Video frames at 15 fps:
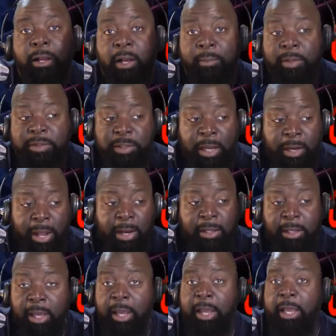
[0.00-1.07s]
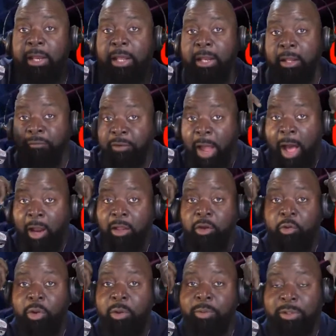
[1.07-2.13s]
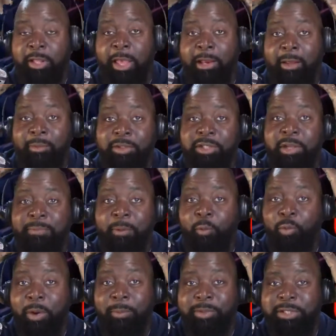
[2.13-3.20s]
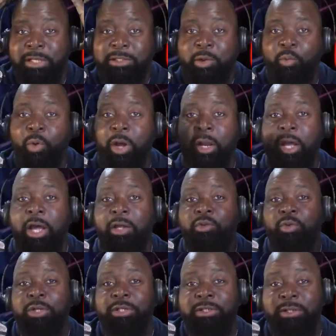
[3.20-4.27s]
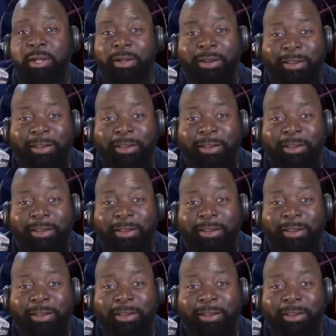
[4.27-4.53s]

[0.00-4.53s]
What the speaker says: Let me say that again. And if y'all agree with that, let me see some 100s.